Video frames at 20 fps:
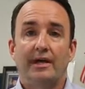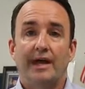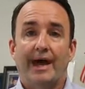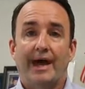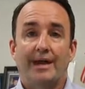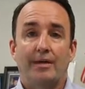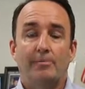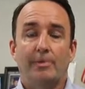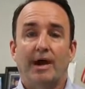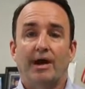
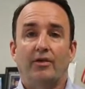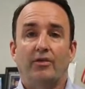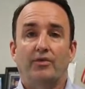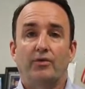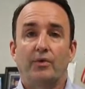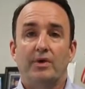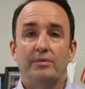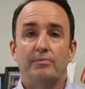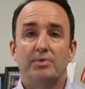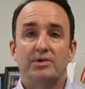at about
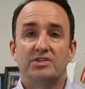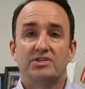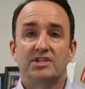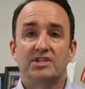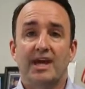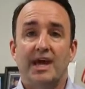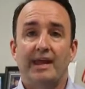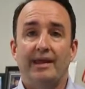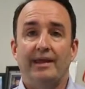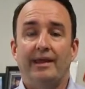
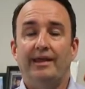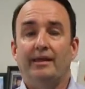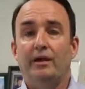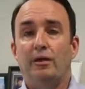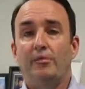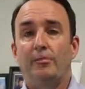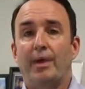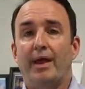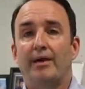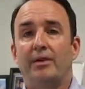3% and
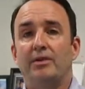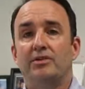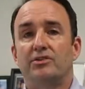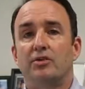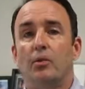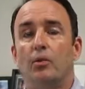compare it to